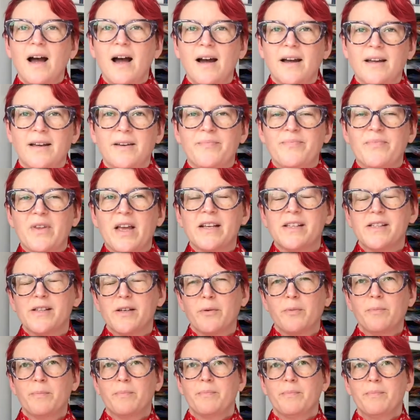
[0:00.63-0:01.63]
Hi,
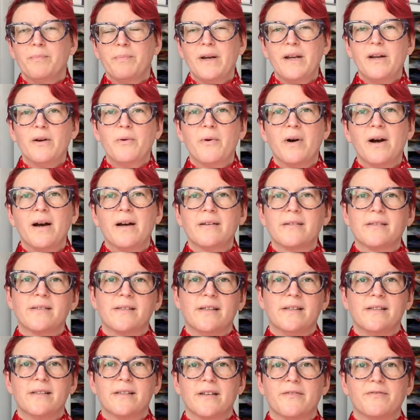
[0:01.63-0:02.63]
been a while
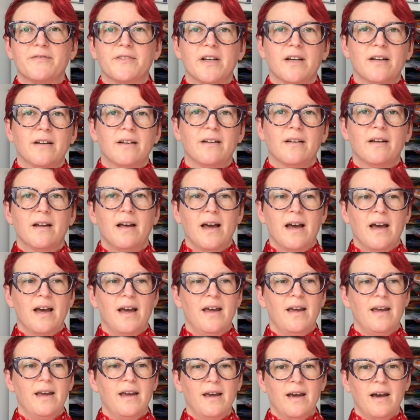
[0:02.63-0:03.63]
since I've done
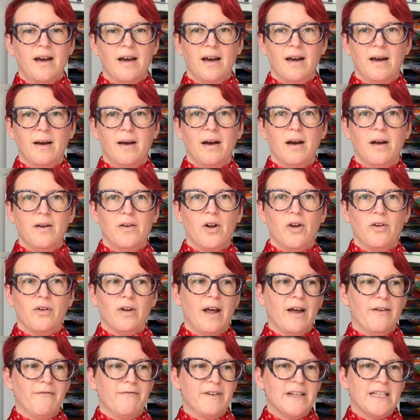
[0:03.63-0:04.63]
an
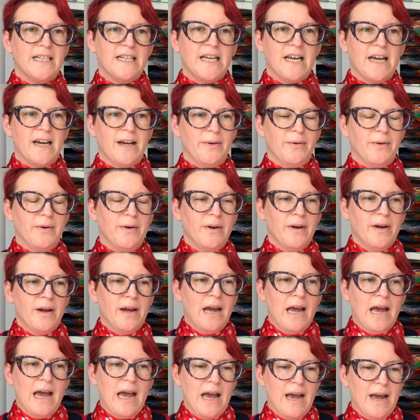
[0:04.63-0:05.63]
online video.
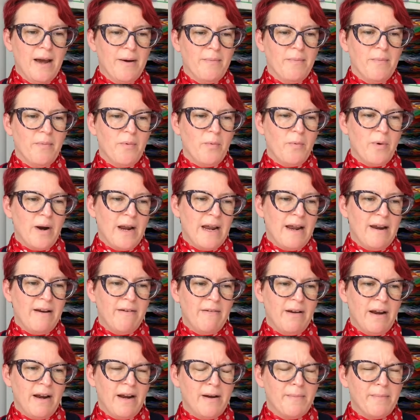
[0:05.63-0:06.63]

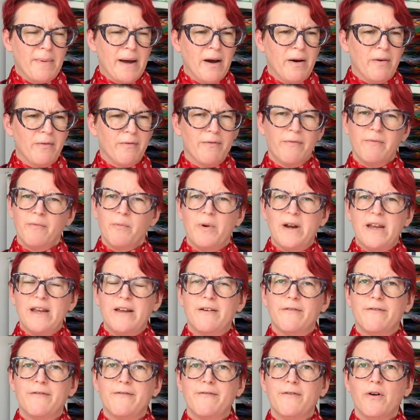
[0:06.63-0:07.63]
We're in about
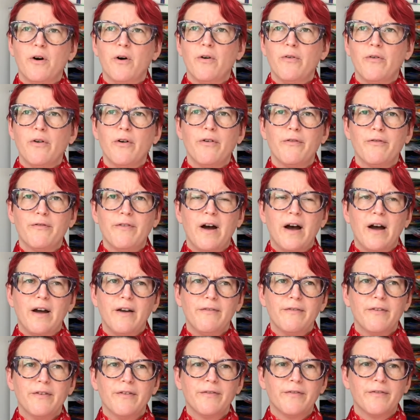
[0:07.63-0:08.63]
week 4 or
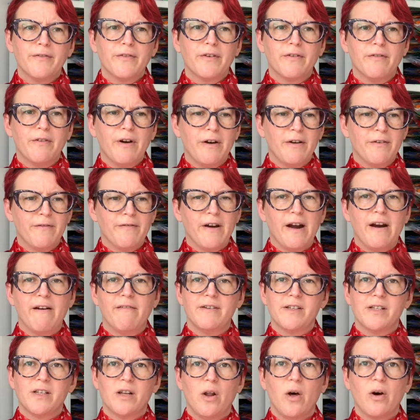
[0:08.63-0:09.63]
5 of
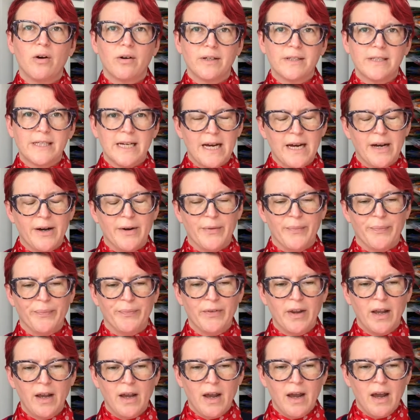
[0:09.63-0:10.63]
coronavirus lockdown,
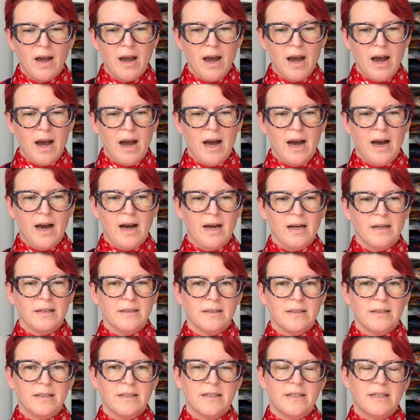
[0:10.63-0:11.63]

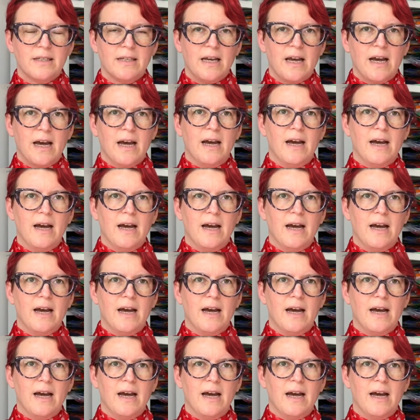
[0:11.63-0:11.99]
and